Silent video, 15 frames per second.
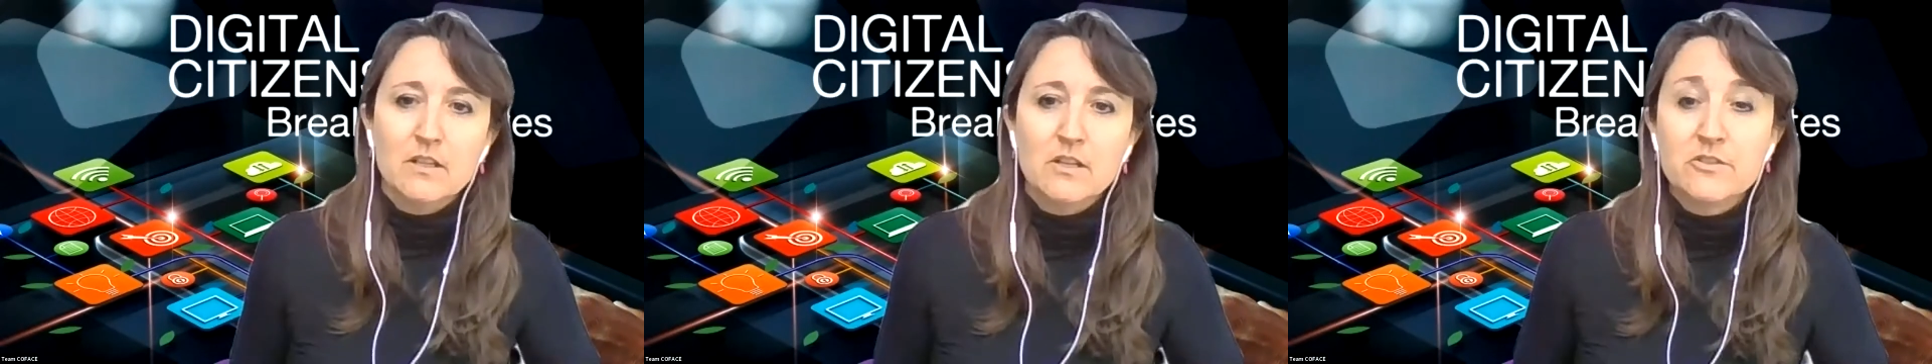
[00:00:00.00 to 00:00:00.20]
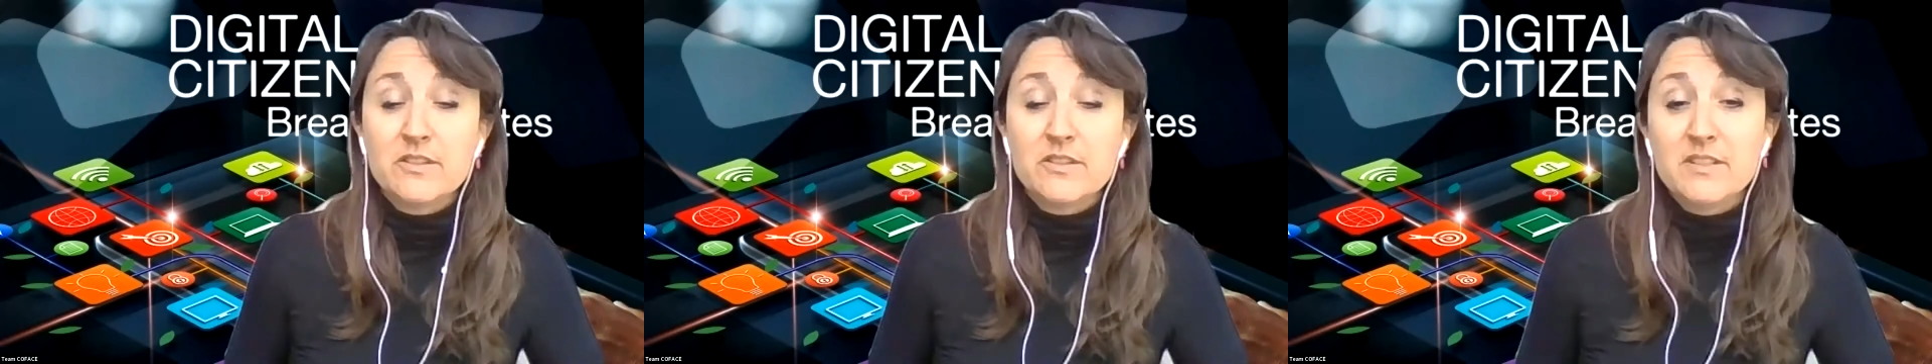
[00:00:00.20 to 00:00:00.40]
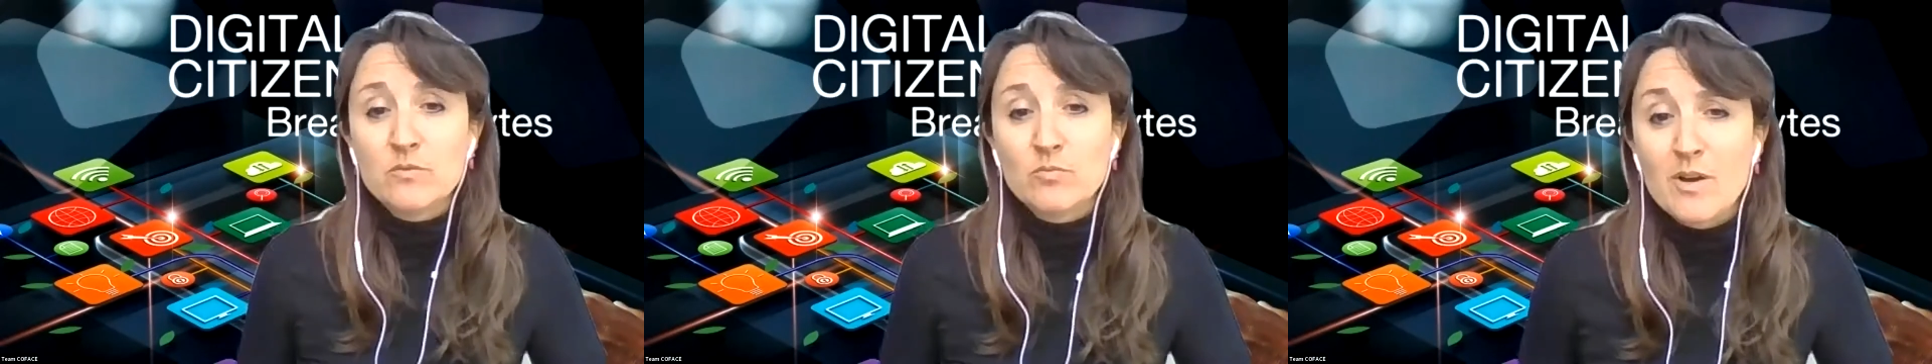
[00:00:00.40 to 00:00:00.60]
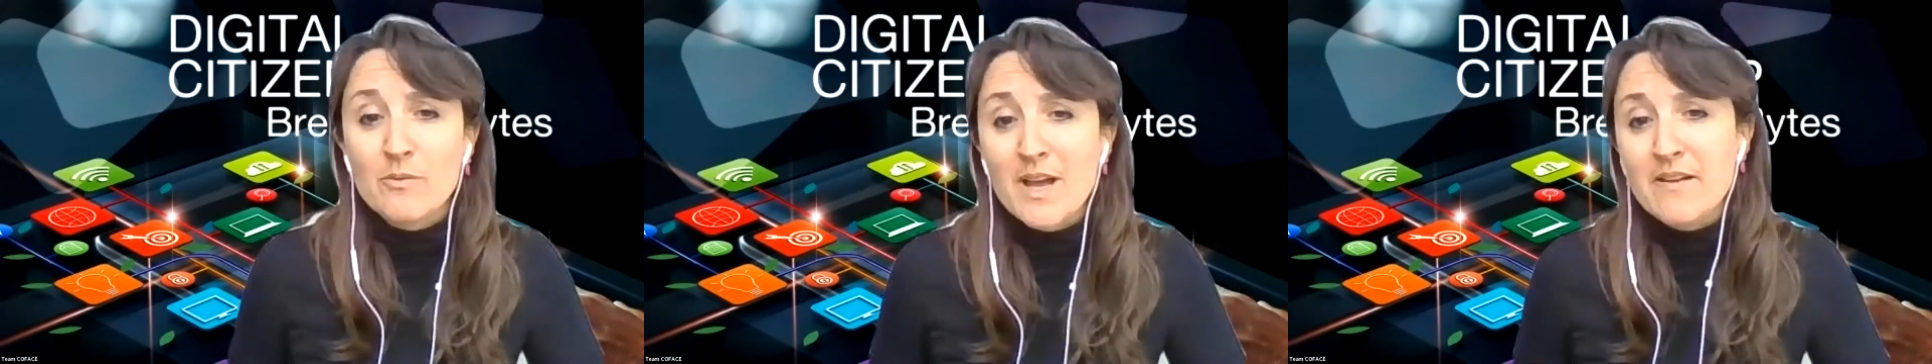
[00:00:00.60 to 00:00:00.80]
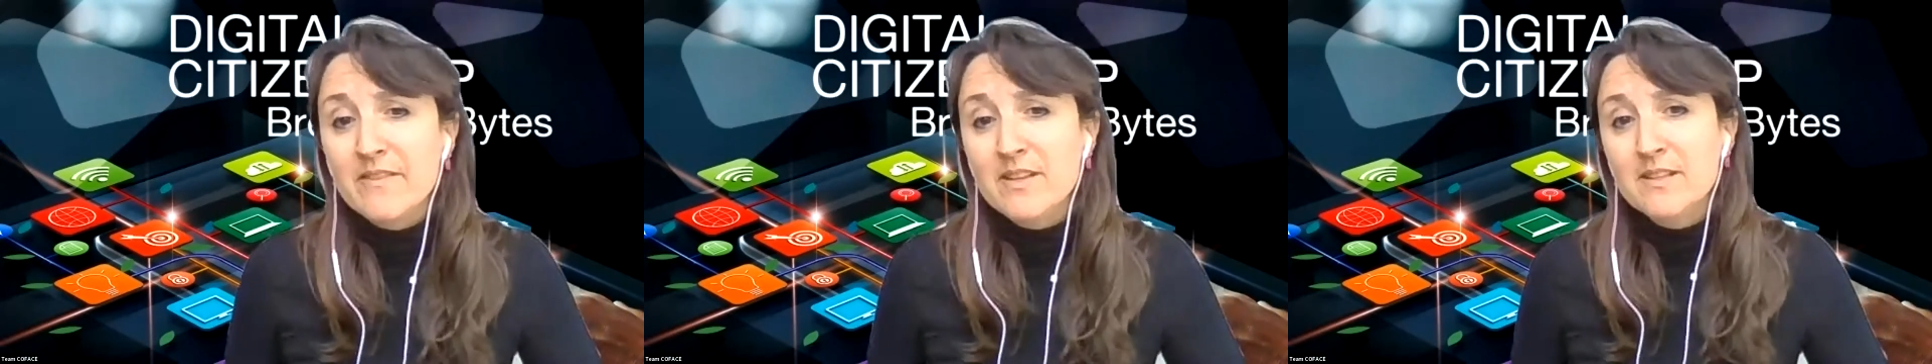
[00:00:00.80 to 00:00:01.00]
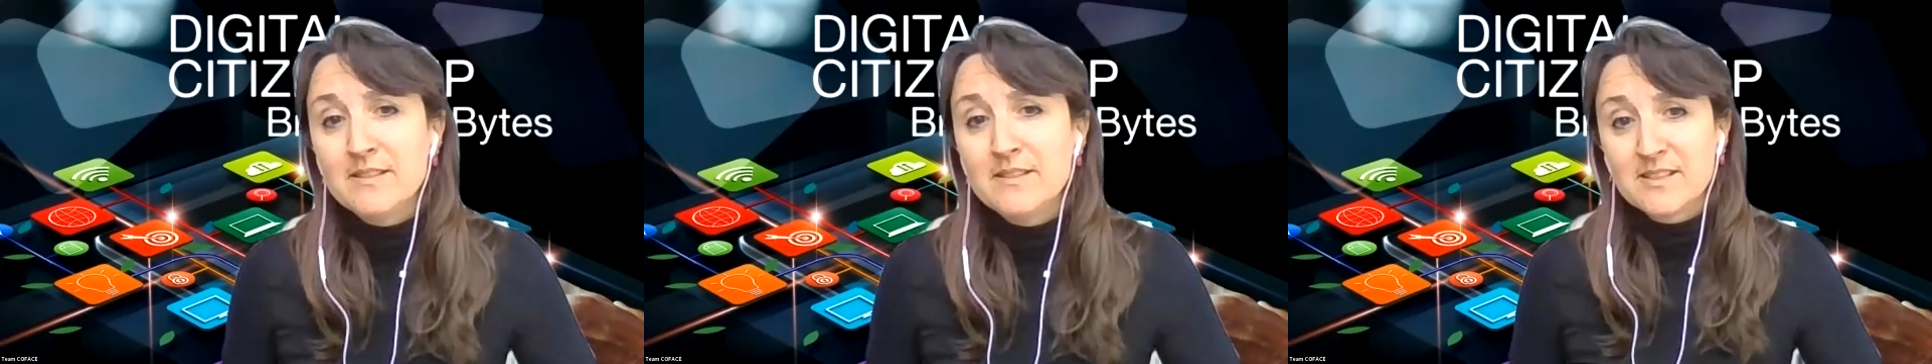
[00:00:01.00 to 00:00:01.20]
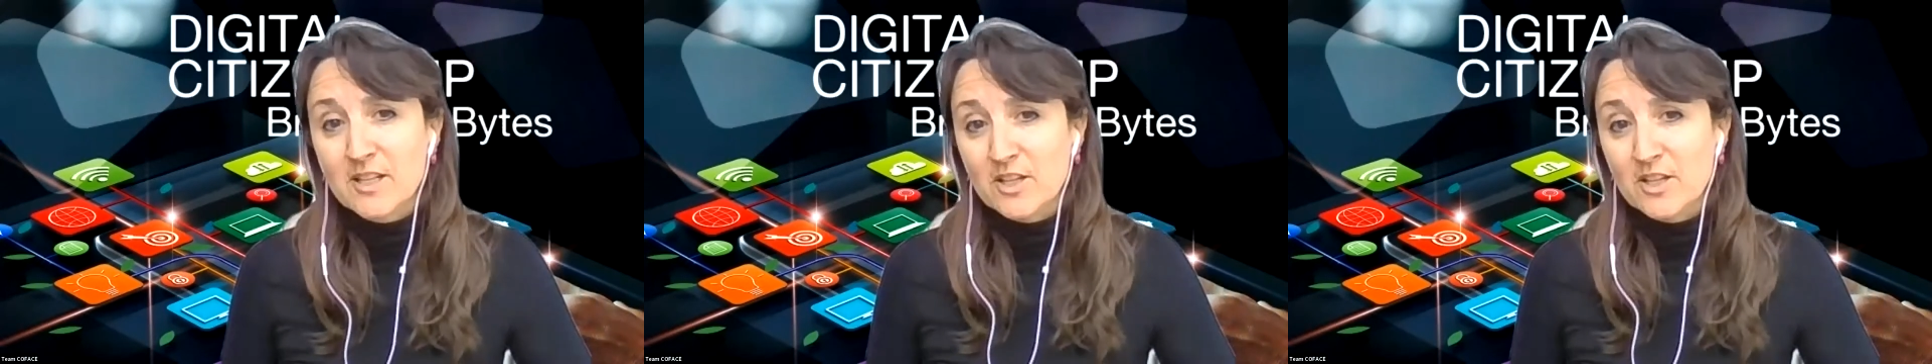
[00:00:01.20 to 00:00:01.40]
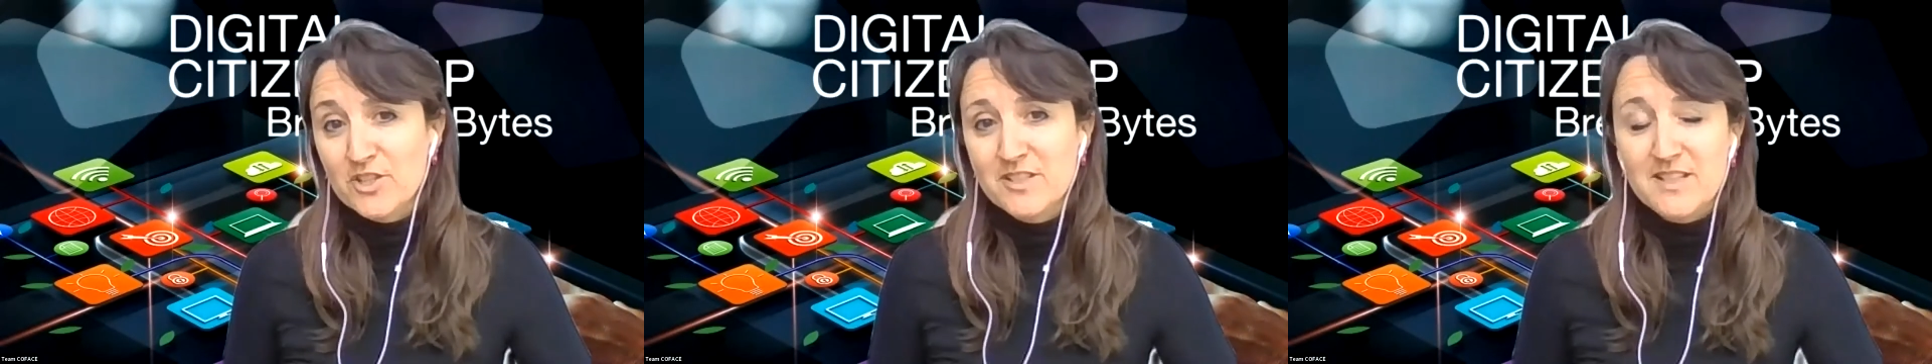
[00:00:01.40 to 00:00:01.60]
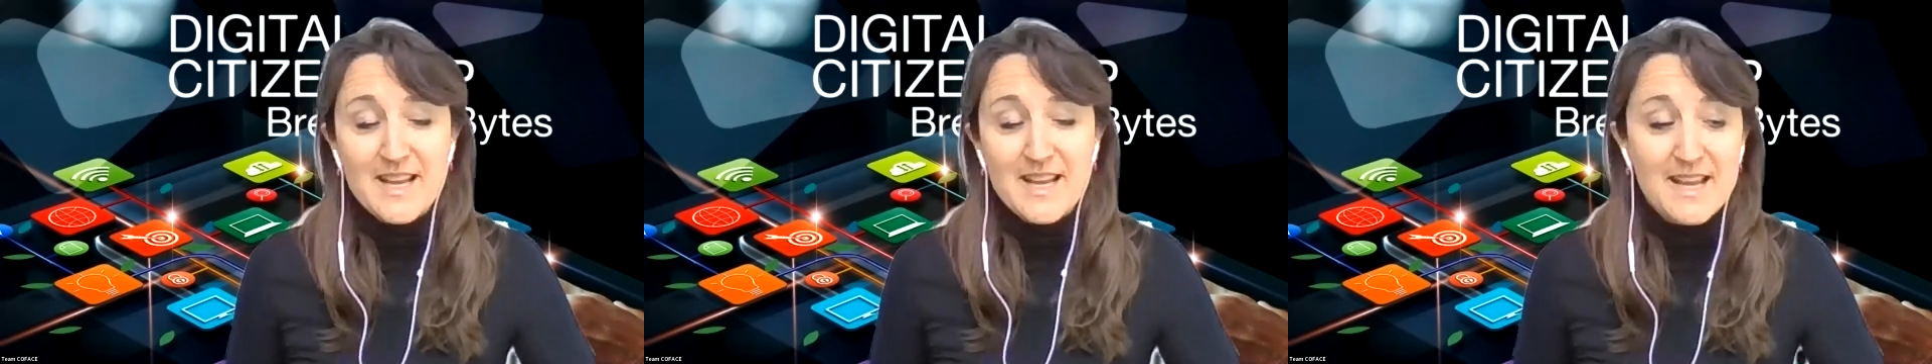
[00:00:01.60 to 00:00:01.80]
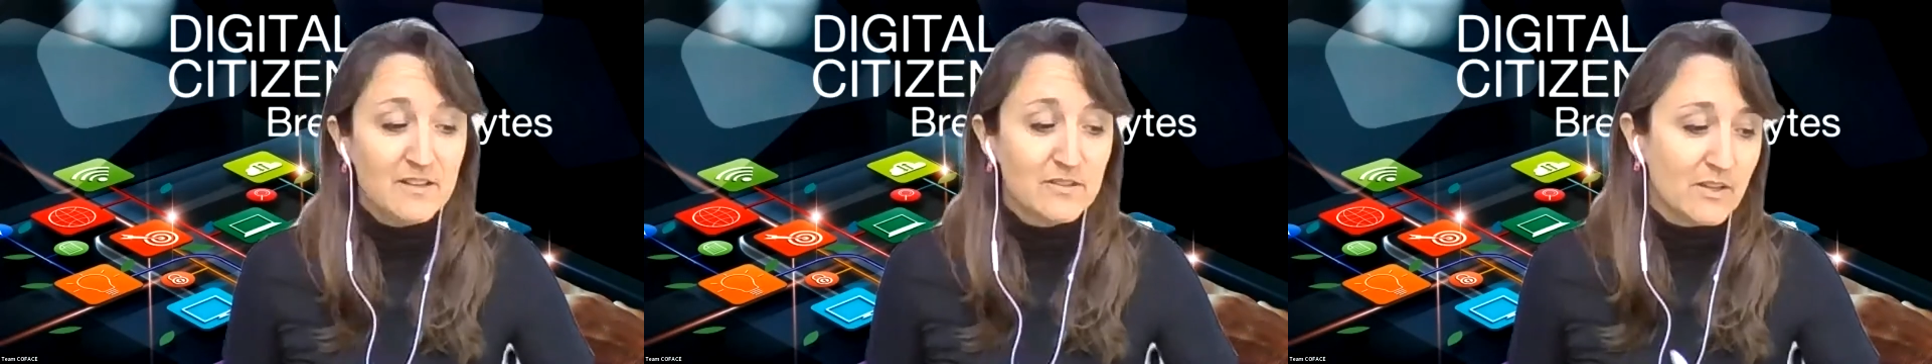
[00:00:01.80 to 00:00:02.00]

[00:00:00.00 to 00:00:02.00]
So this is why we're having the discussion today.